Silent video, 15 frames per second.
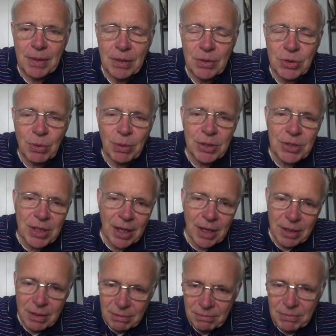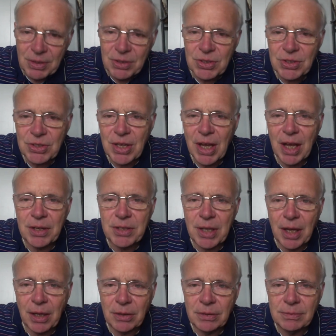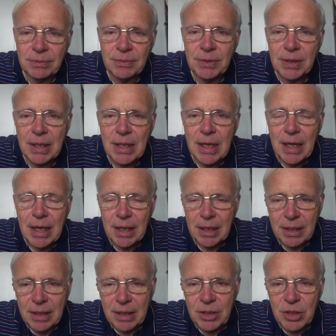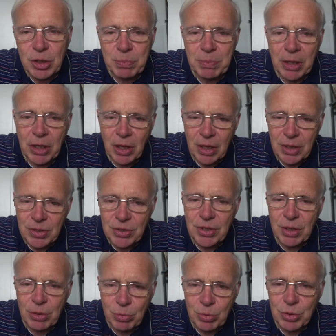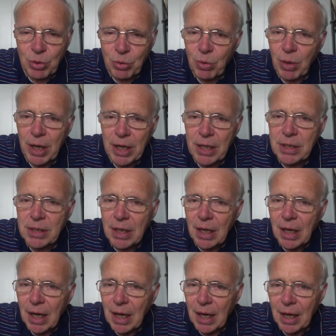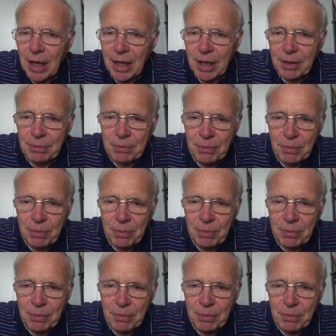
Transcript: So I said it's a sad tale. It is because there was great uh,